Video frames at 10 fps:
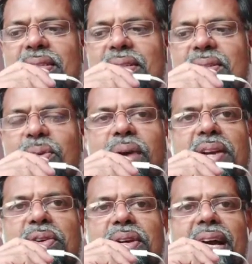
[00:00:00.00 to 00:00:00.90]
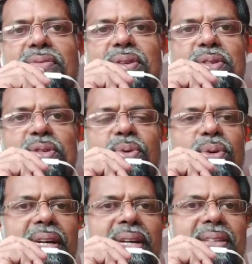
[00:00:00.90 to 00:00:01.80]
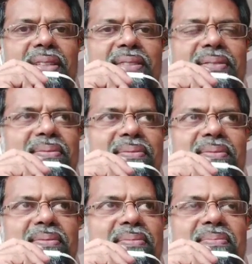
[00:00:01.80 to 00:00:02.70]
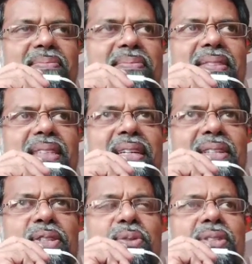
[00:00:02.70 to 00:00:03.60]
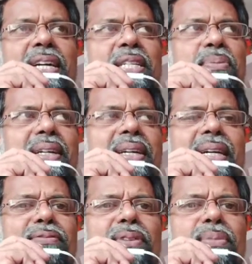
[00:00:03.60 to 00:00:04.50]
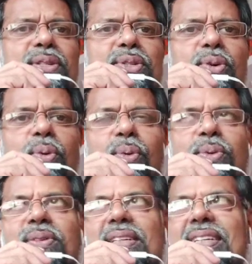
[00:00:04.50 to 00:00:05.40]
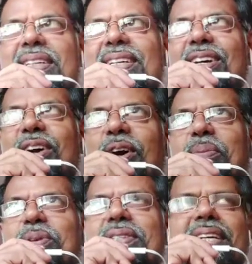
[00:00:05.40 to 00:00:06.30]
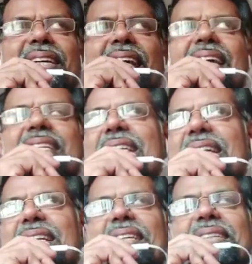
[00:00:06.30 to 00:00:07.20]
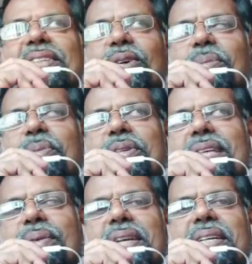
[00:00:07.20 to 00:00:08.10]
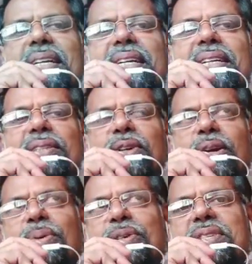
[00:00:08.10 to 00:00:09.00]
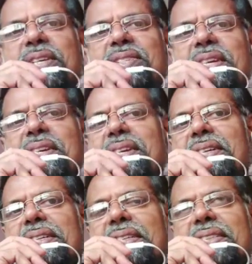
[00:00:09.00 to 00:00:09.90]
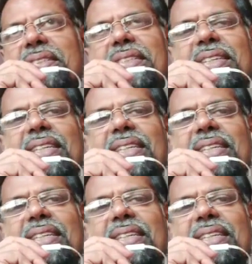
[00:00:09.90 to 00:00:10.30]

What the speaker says: So where did you have your schooling? And she used to ask me like I'm from this school. Almost like 18 years, almost 17 years, almost 16 years,